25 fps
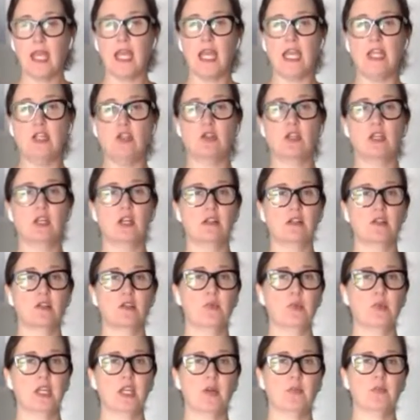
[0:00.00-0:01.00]
And you can also
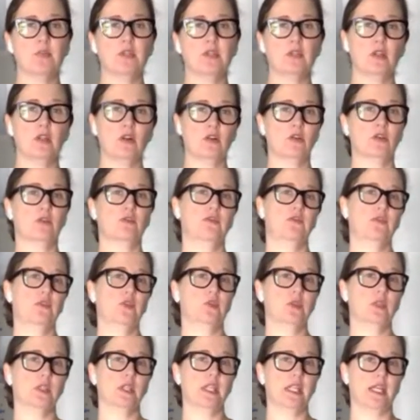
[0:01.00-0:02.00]
pick up your local
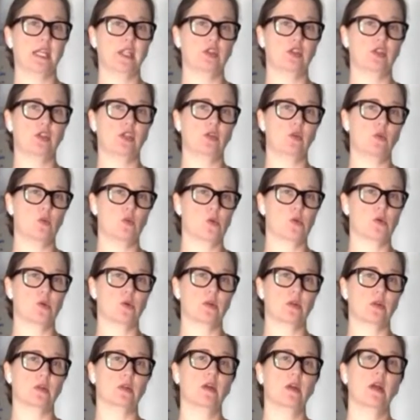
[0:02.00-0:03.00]
Food Connection
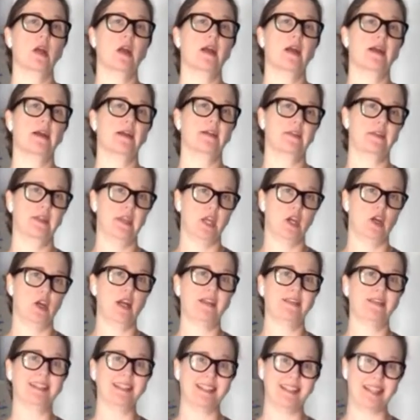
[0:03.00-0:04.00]
order there
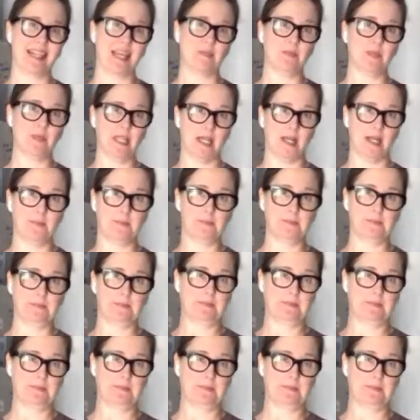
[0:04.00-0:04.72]
at the same time.